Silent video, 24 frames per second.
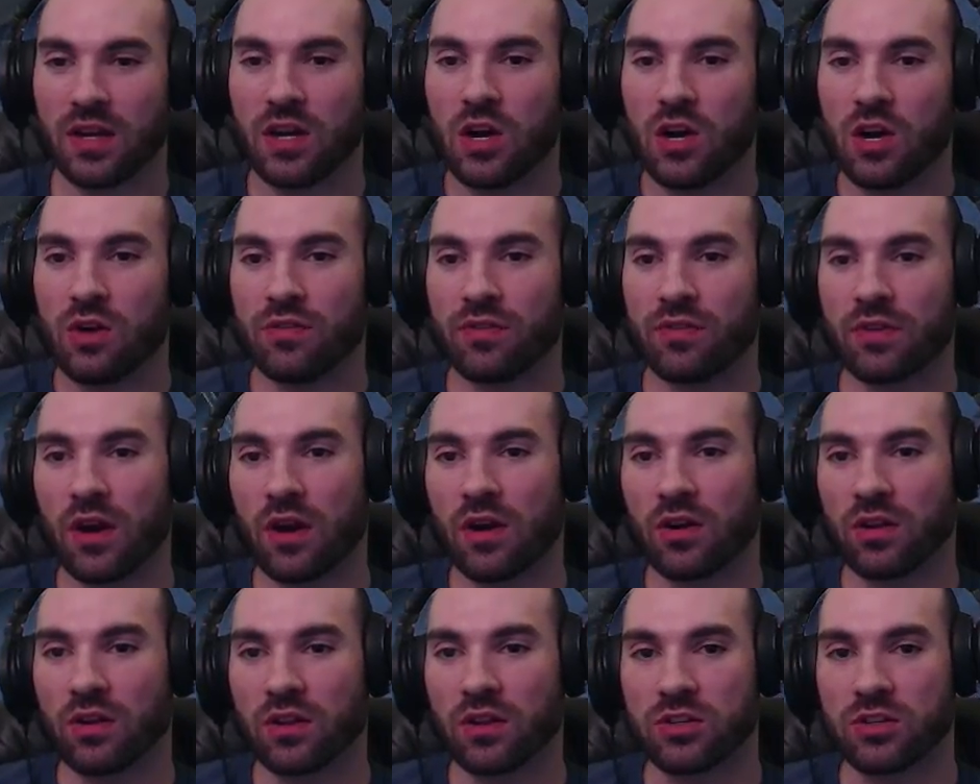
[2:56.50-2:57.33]
We've got
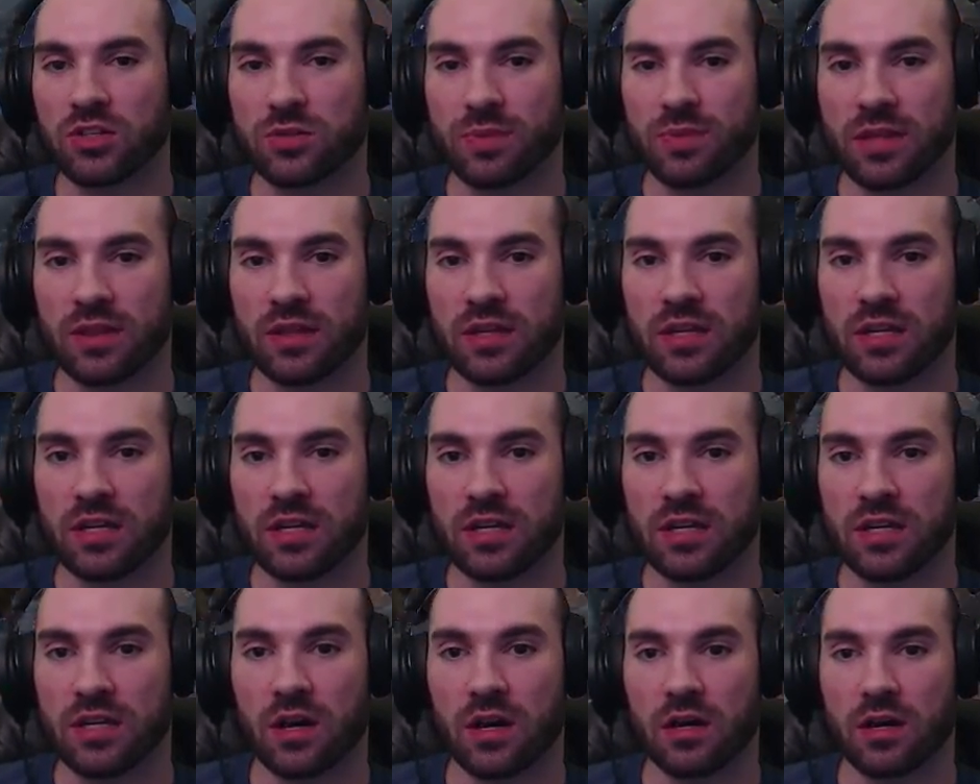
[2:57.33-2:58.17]
our little
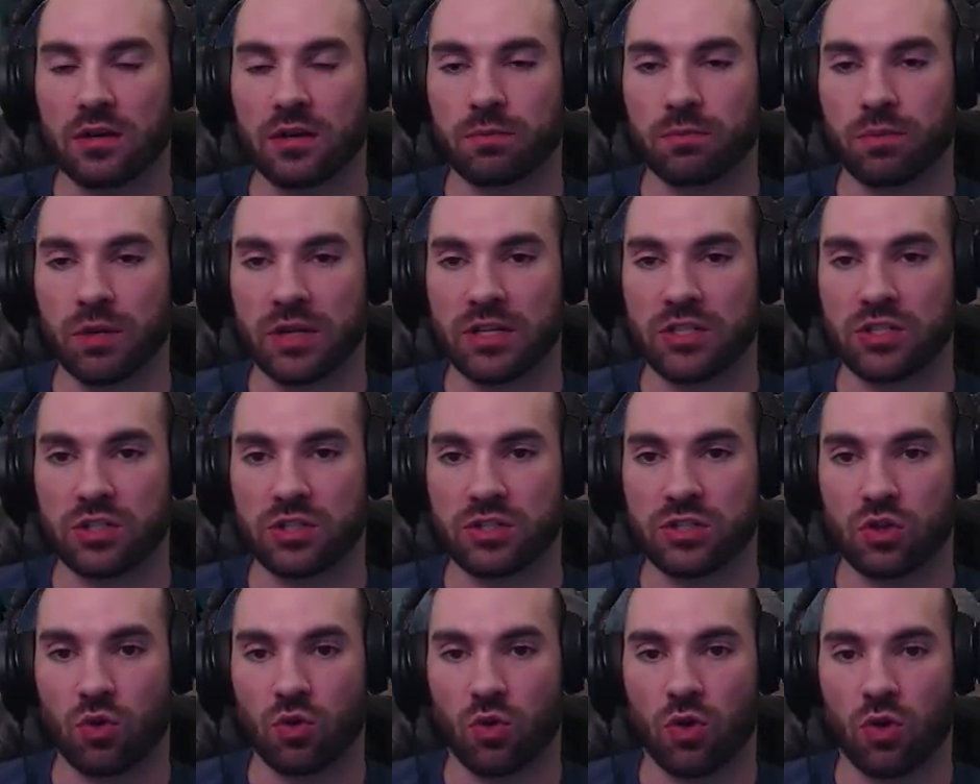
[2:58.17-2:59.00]
smithy uh, place to
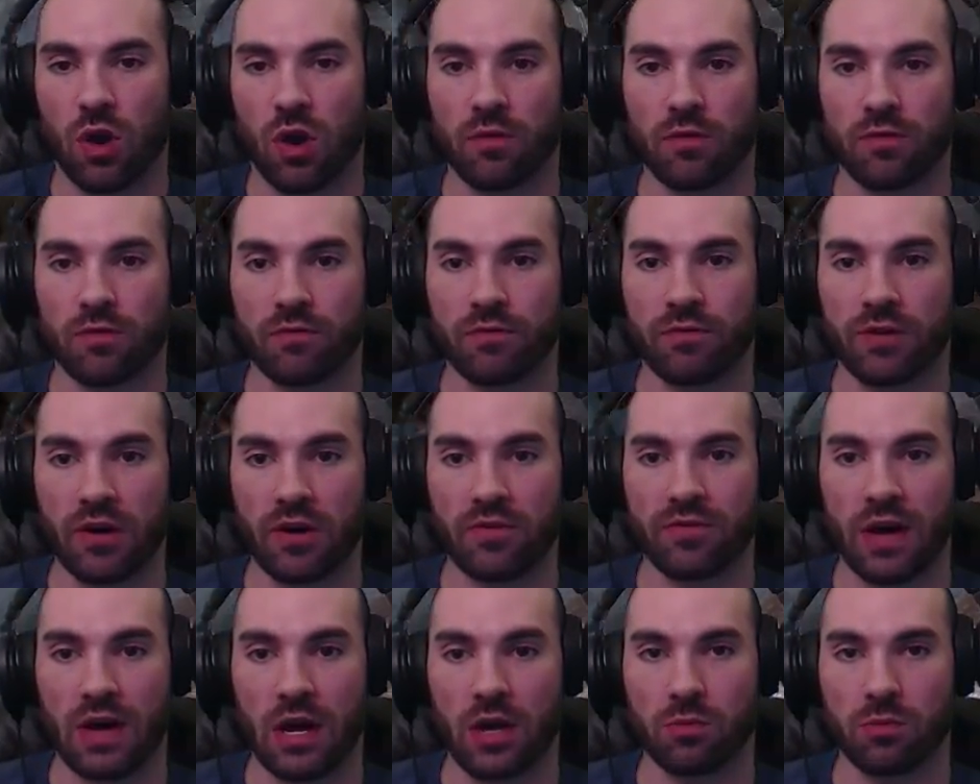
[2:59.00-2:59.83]
store our very
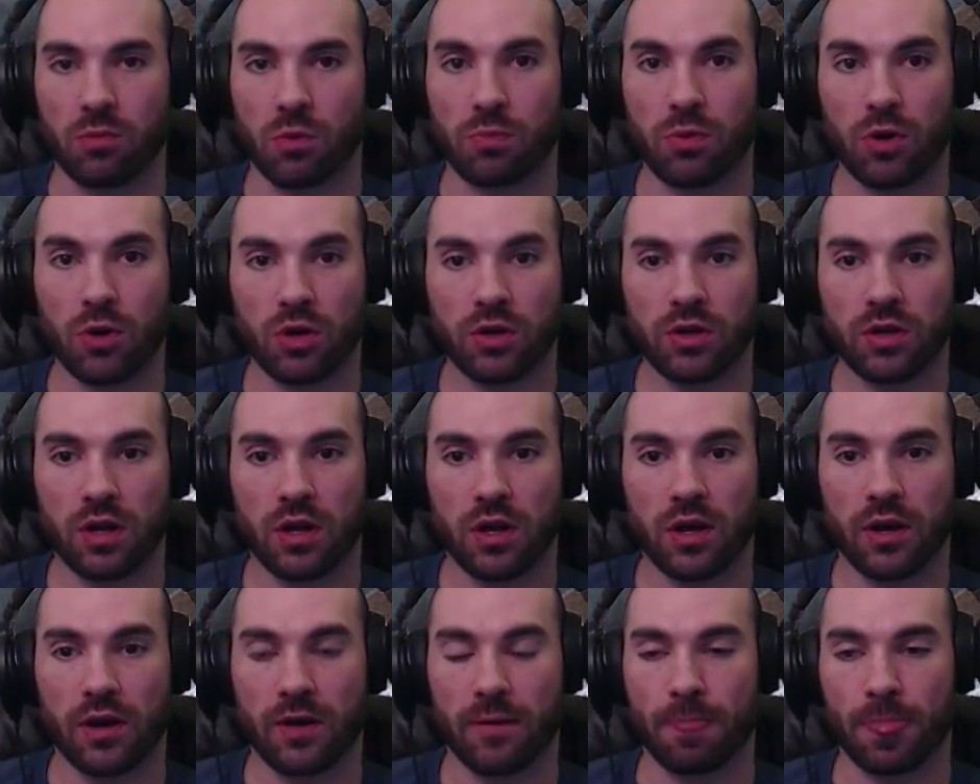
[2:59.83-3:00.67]
valuable book
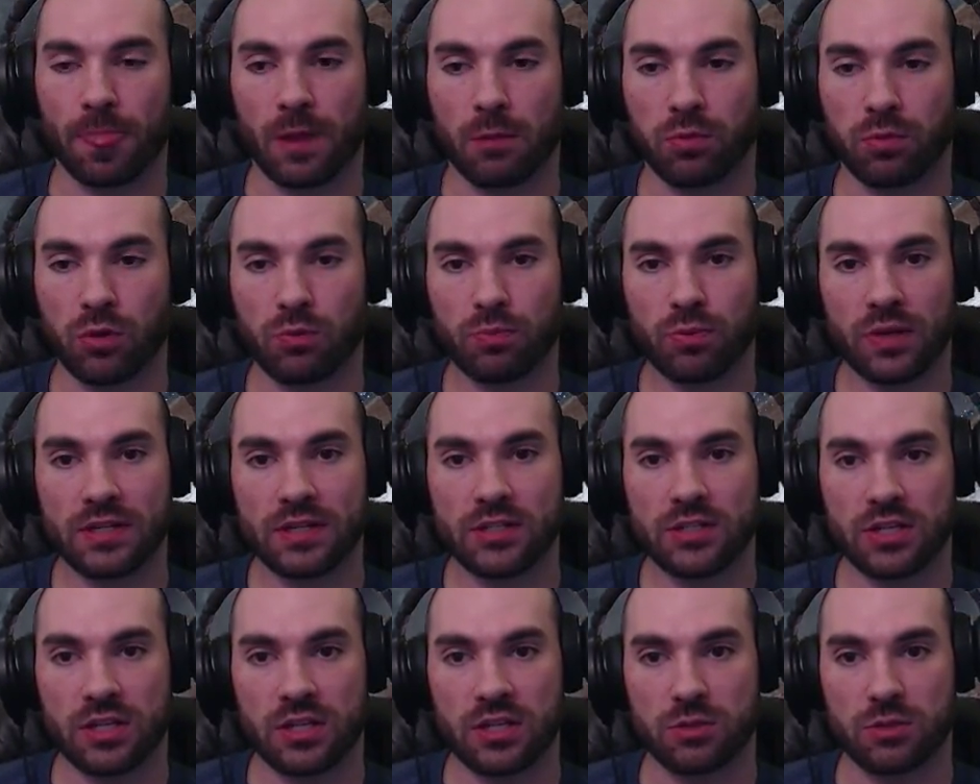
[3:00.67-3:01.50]
uh,
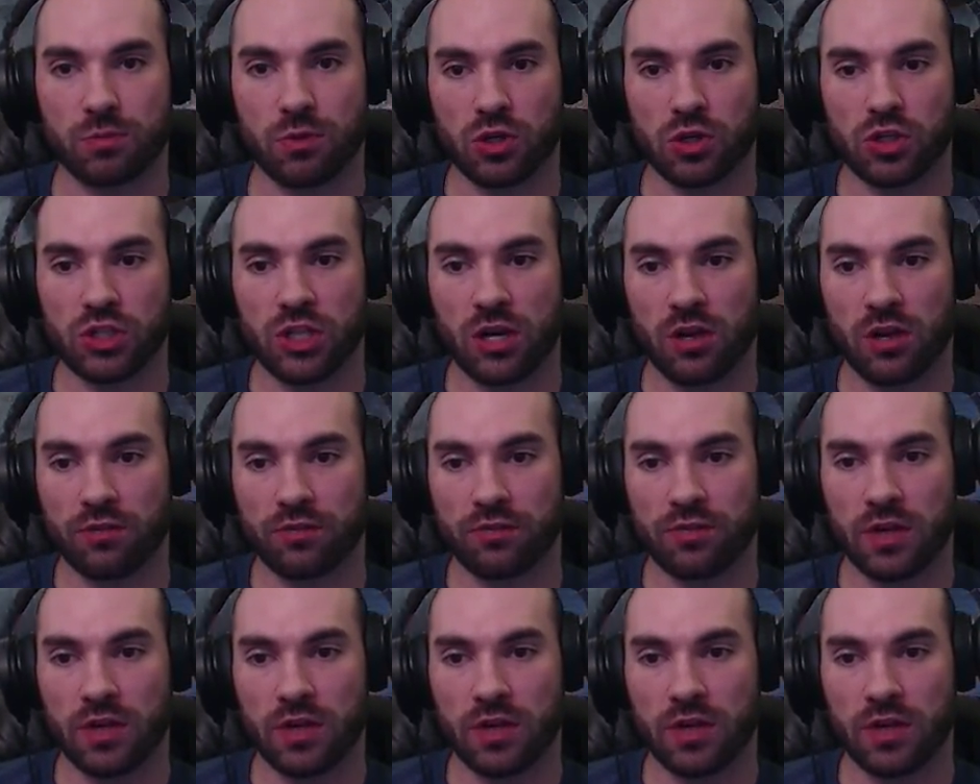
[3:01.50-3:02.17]
blueprints in this bookshelf.